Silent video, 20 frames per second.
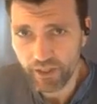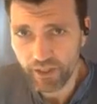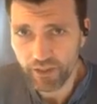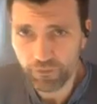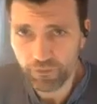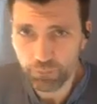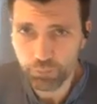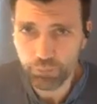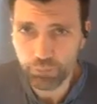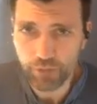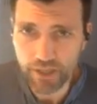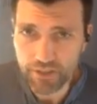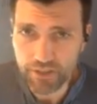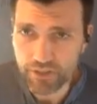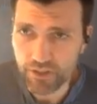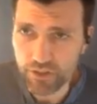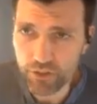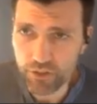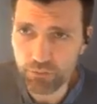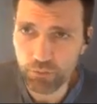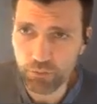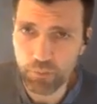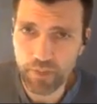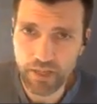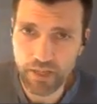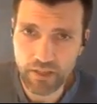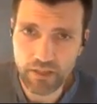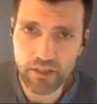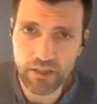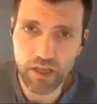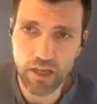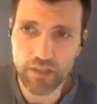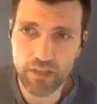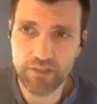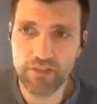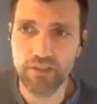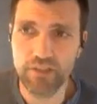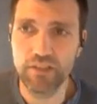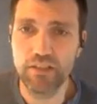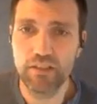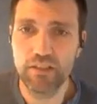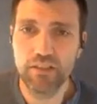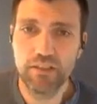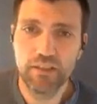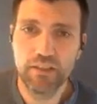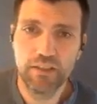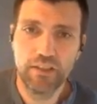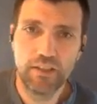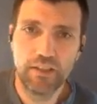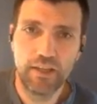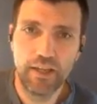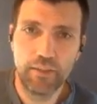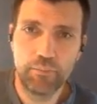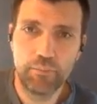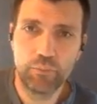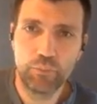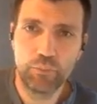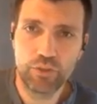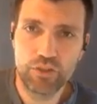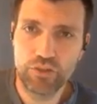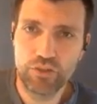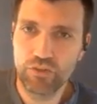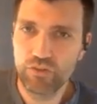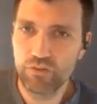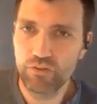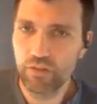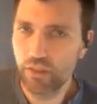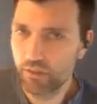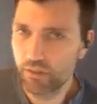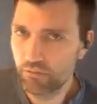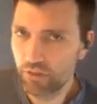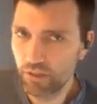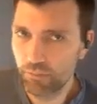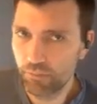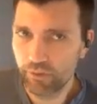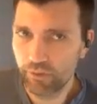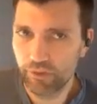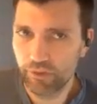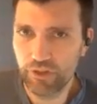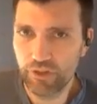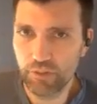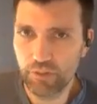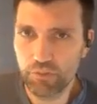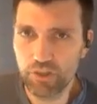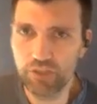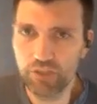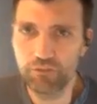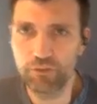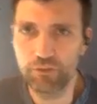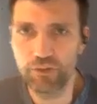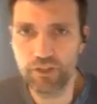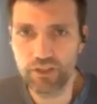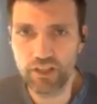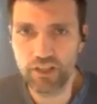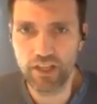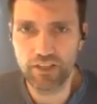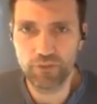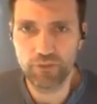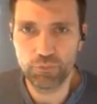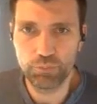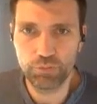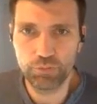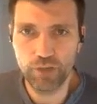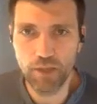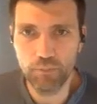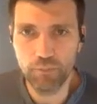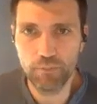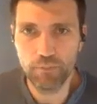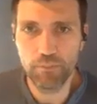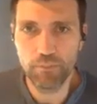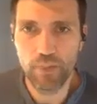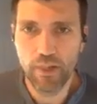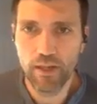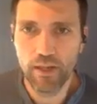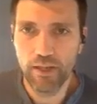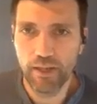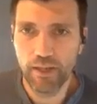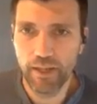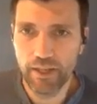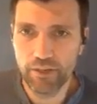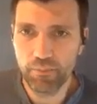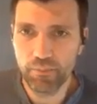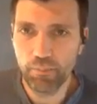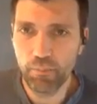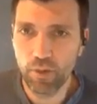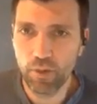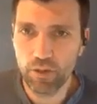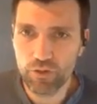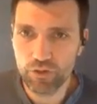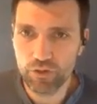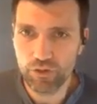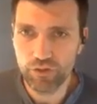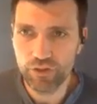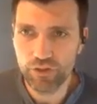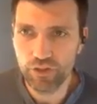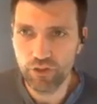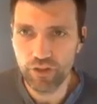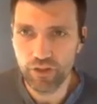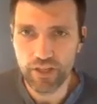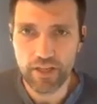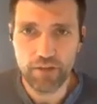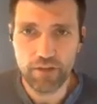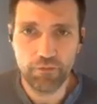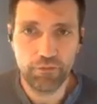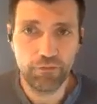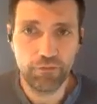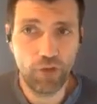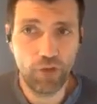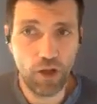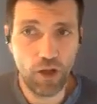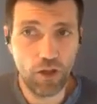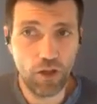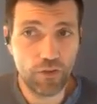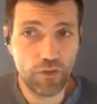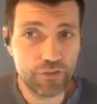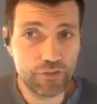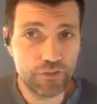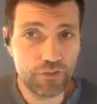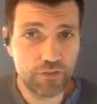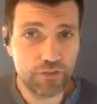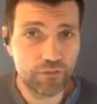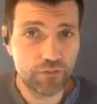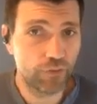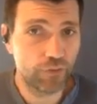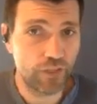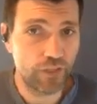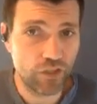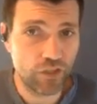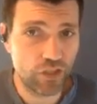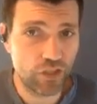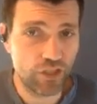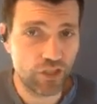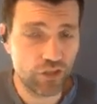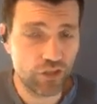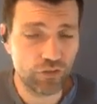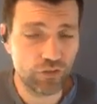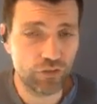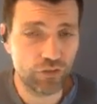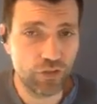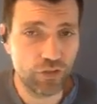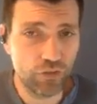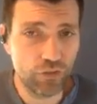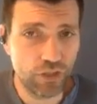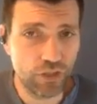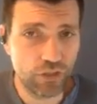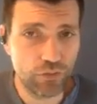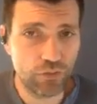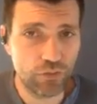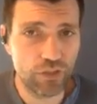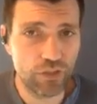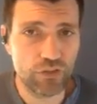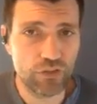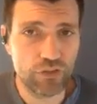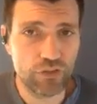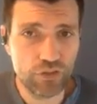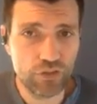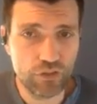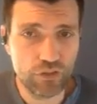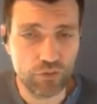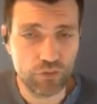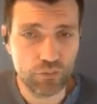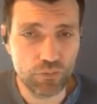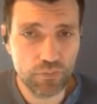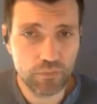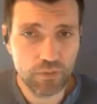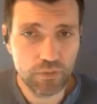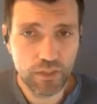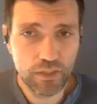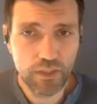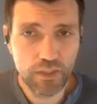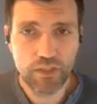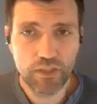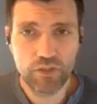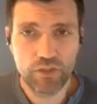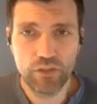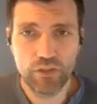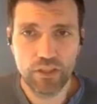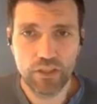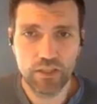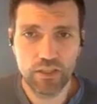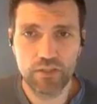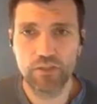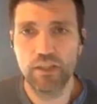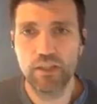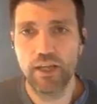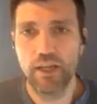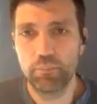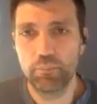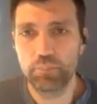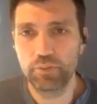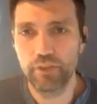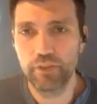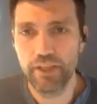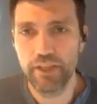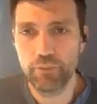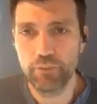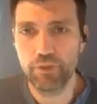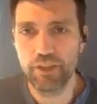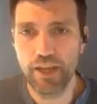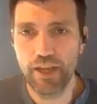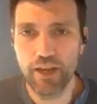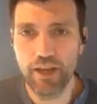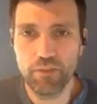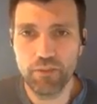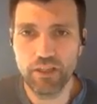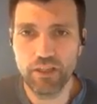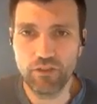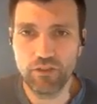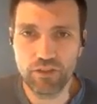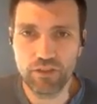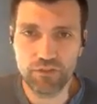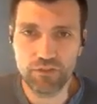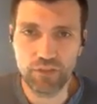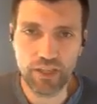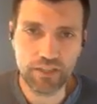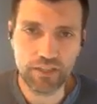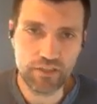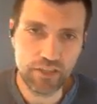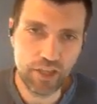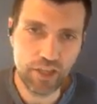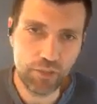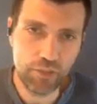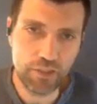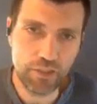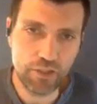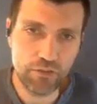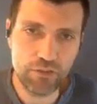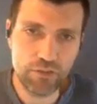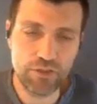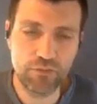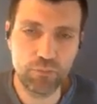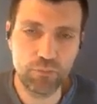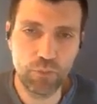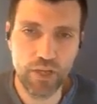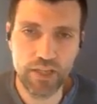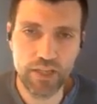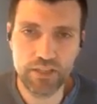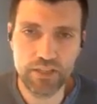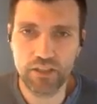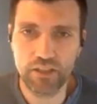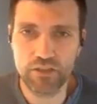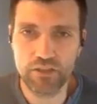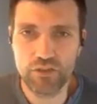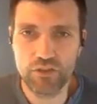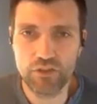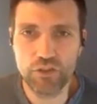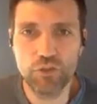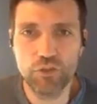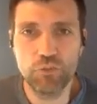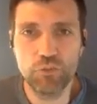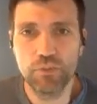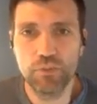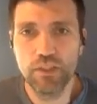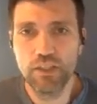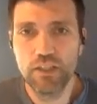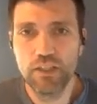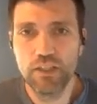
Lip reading: if prices remain constant, which is a typical assumption for this kind of problem, and marginal utility falls for each additional unit you consume, you can play with how many units of X and how many units of Y to consume,